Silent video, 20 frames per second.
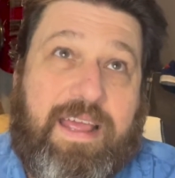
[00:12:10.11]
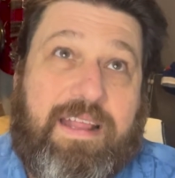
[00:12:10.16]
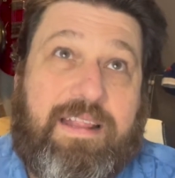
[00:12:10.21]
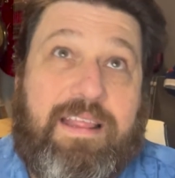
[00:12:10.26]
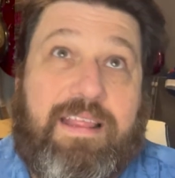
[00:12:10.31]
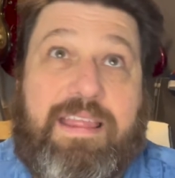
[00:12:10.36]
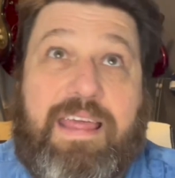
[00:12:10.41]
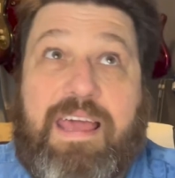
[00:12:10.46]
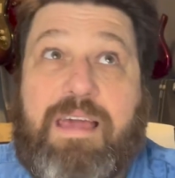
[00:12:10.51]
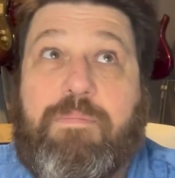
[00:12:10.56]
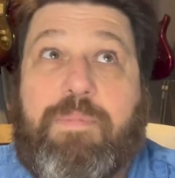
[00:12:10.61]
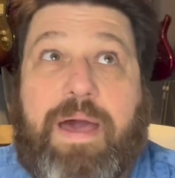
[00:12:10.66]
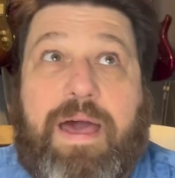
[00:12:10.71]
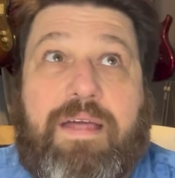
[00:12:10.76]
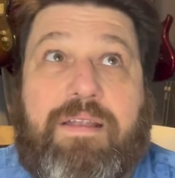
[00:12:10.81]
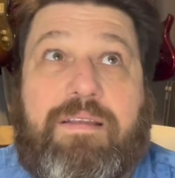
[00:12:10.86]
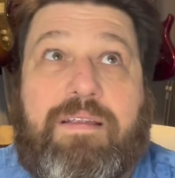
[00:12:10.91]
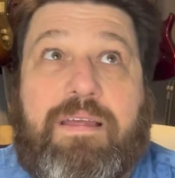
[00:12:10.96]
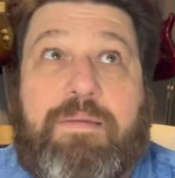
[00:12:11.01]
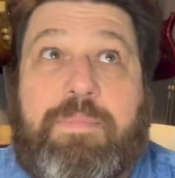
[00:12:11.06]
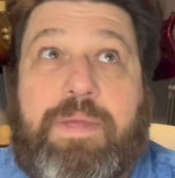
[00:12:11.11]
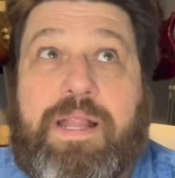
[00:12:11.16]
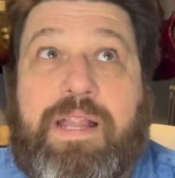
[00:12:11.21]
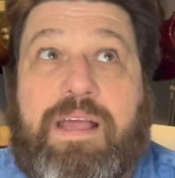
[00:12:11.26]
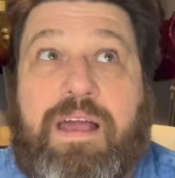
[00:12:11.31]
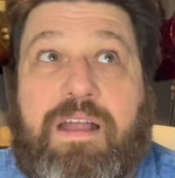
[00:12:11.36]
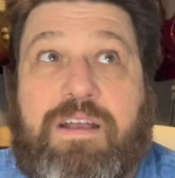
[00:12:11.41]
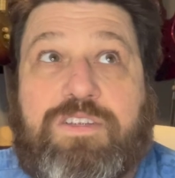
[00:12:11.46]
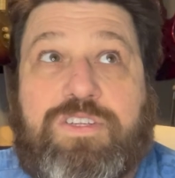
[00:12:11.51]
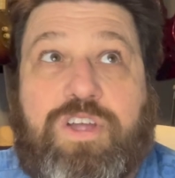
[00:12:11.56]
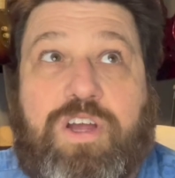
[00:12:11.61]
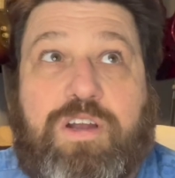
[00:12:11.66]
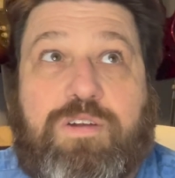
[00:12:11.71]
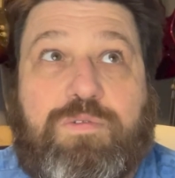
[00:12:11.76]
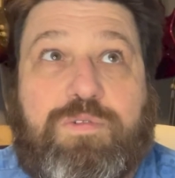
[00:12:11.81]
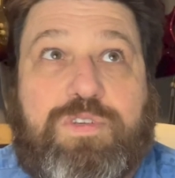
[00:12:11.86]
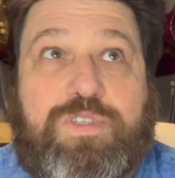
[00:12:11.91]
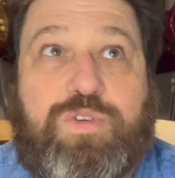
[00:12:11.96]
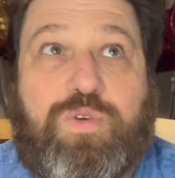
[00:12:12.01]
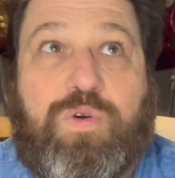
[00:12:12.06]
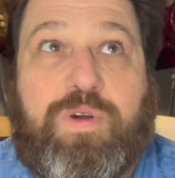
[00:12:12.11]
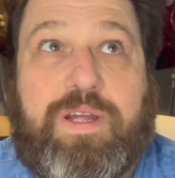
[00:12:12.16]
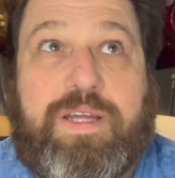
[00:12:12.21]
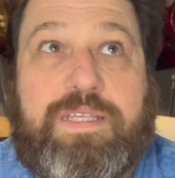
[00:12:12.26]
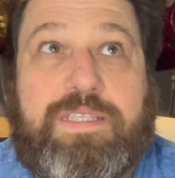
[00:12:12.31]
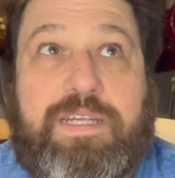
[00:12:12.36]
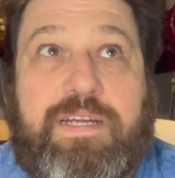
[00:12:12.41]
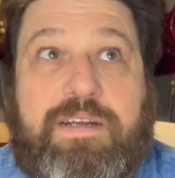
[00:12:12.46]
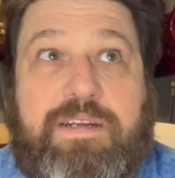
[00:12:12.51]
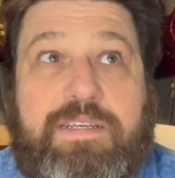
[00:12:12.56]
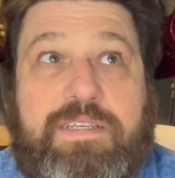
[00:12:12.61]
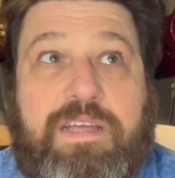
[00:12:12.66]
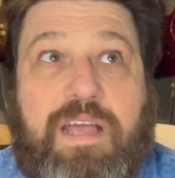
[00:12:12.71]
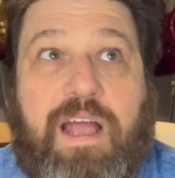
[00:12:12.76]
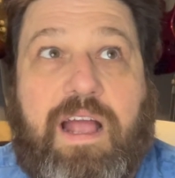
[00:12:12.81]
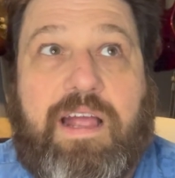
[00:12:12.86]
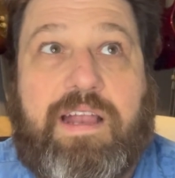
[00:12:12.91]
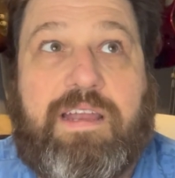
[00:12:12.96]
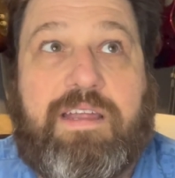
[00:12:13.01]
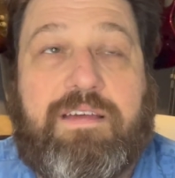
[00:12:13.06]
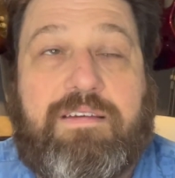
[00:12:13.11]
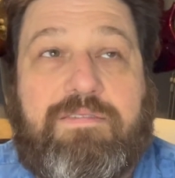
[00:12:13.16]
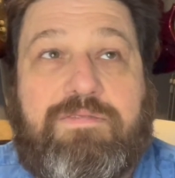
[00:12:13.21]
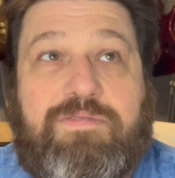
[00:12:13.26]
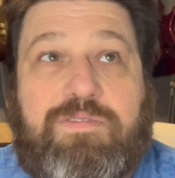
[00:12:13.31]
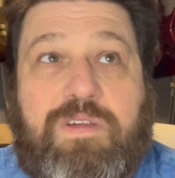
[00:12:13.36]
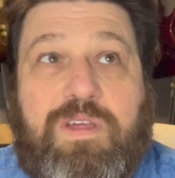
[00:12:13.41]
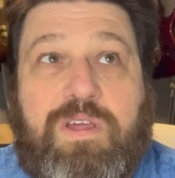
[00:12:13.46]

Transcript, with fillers: The thing about Emiliano's hardware store is there is kind of